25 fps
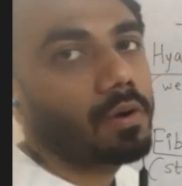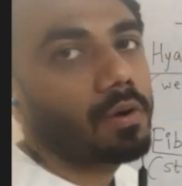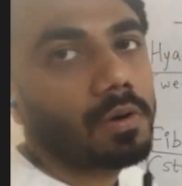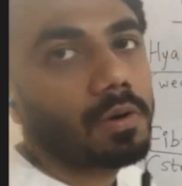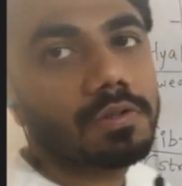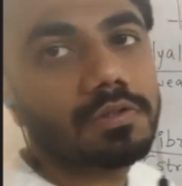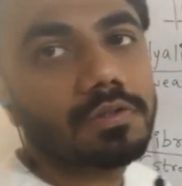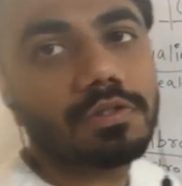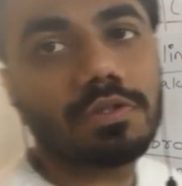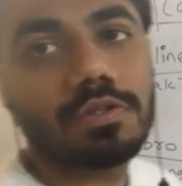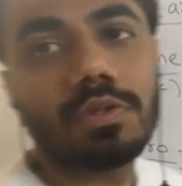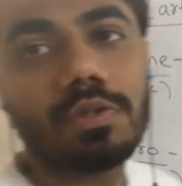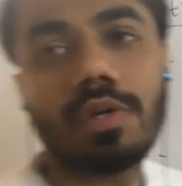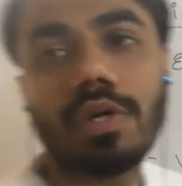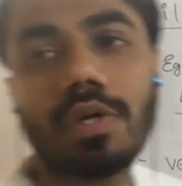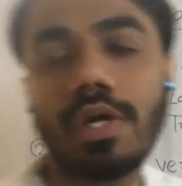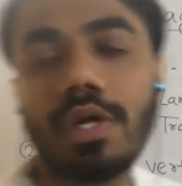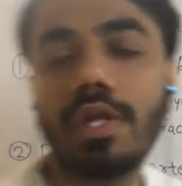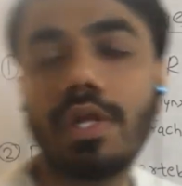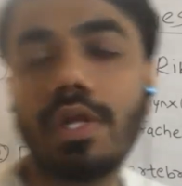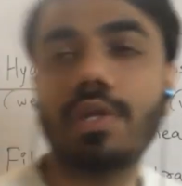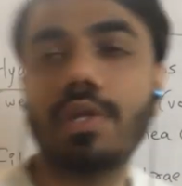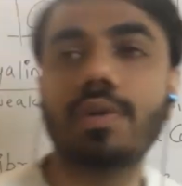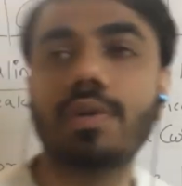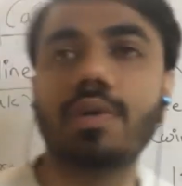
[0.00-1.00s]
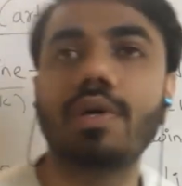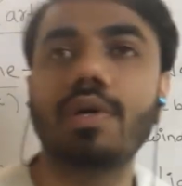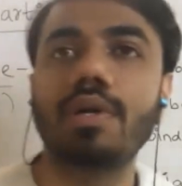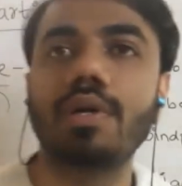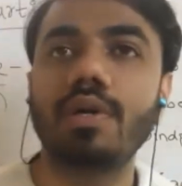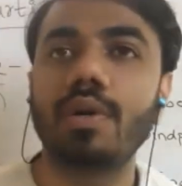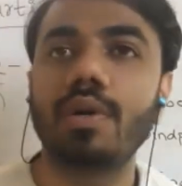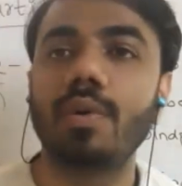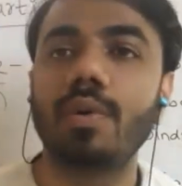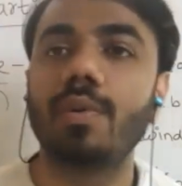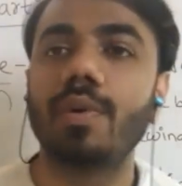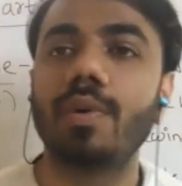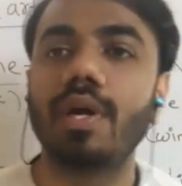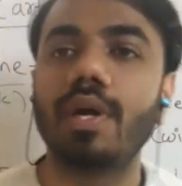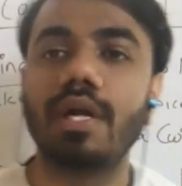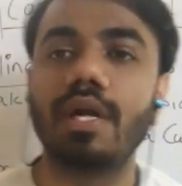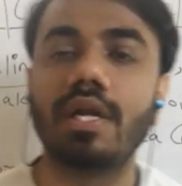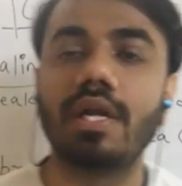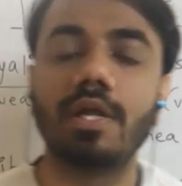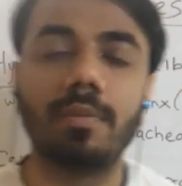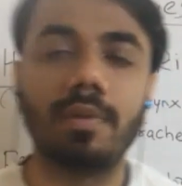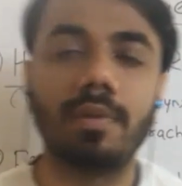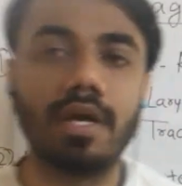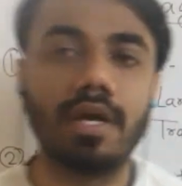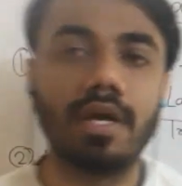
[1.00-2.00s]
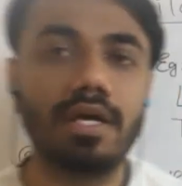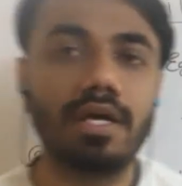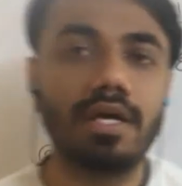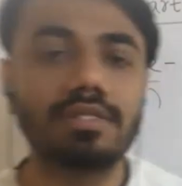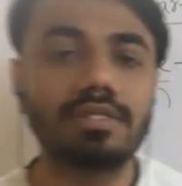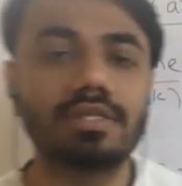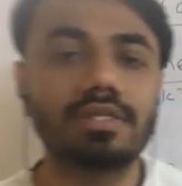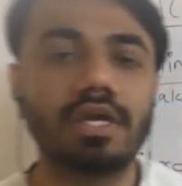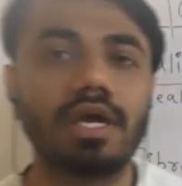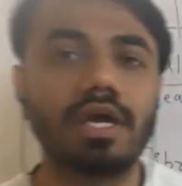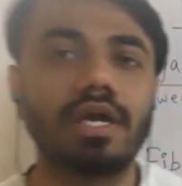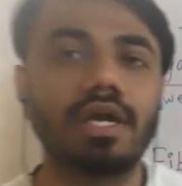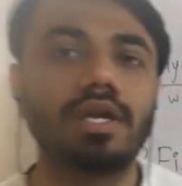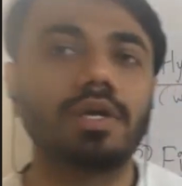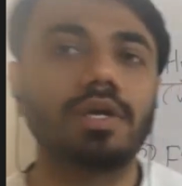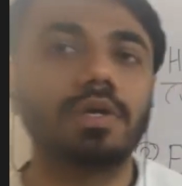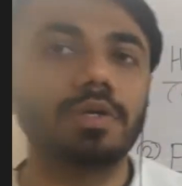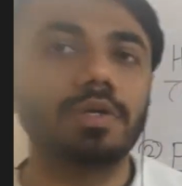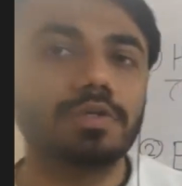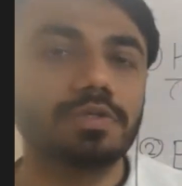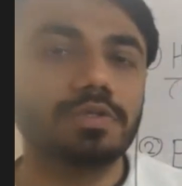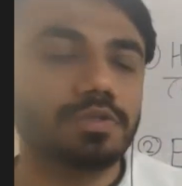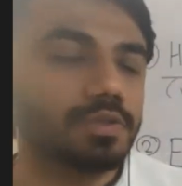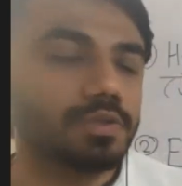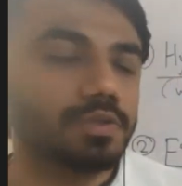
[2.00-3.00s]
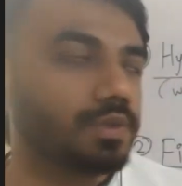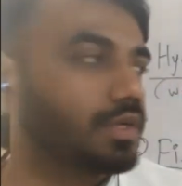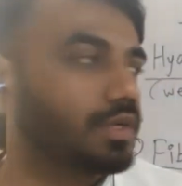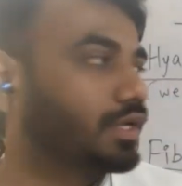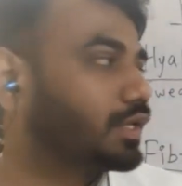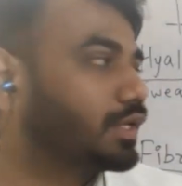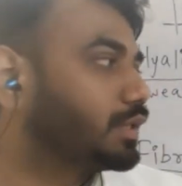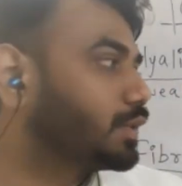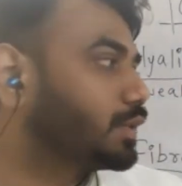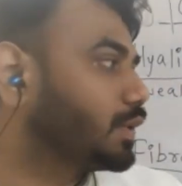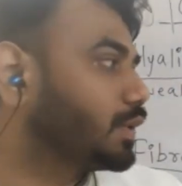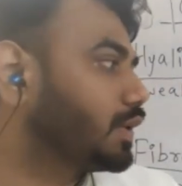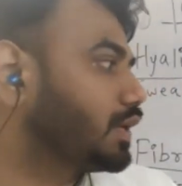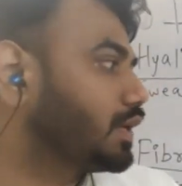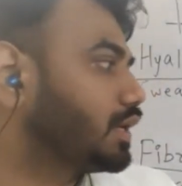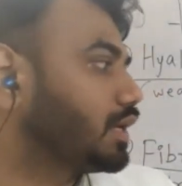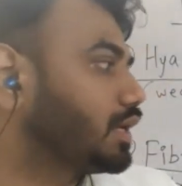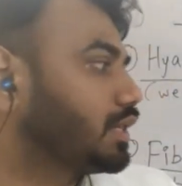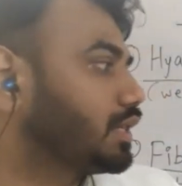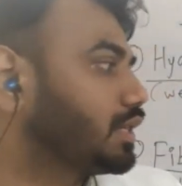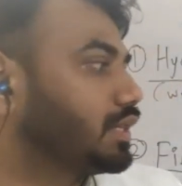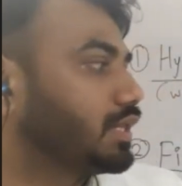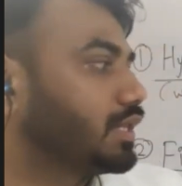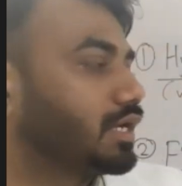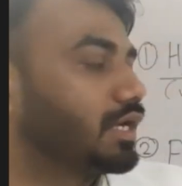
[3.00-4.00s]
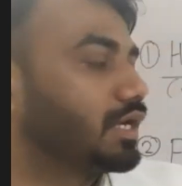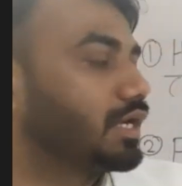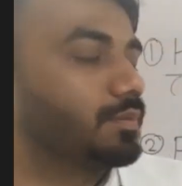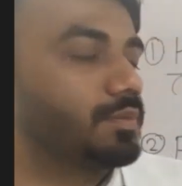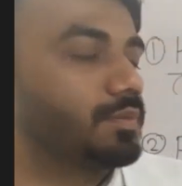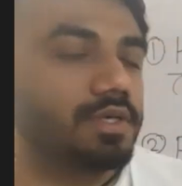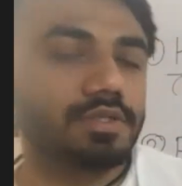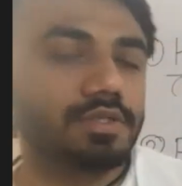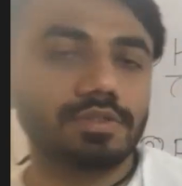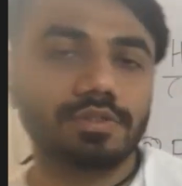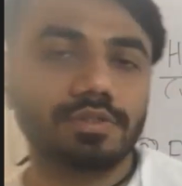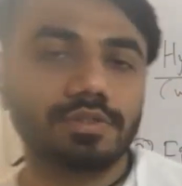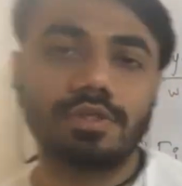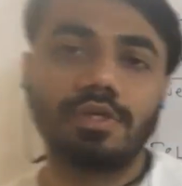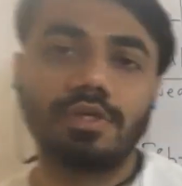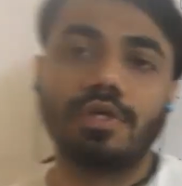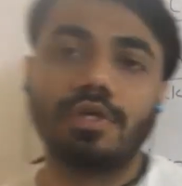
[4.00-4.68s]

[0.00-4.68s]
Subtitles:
also in your vertebrae, and also in your ligaments.